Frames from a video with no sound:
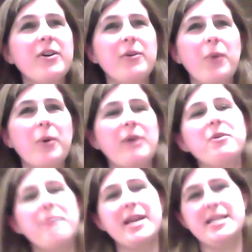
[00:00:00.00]

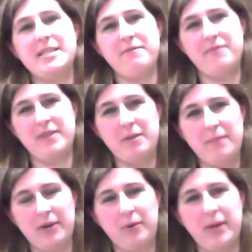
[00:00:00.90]
whatever makes them feel
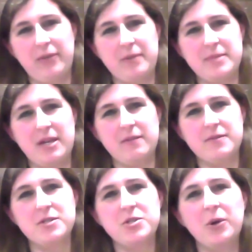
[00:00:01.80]
better about
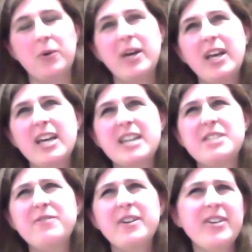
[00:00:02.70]
themselves. So it's a
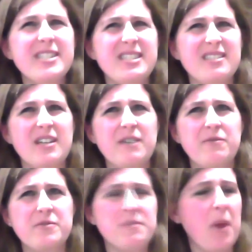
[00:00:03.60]
very
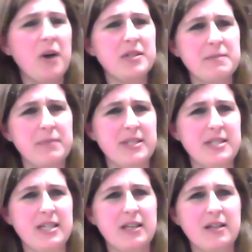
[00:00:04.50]
small,
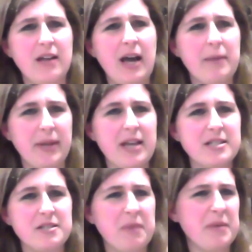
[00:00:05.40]
simplistic
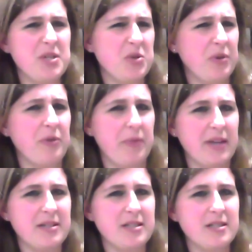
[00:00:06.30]
application, maybe 2 or 3
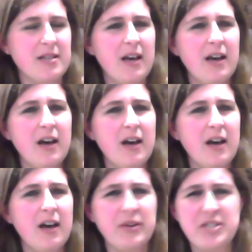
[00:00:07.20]
pages,
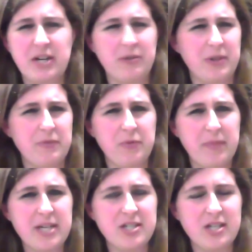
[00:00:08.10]
very general
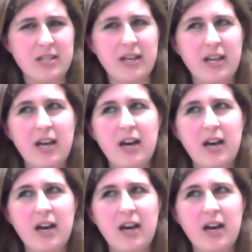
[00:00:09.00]
information.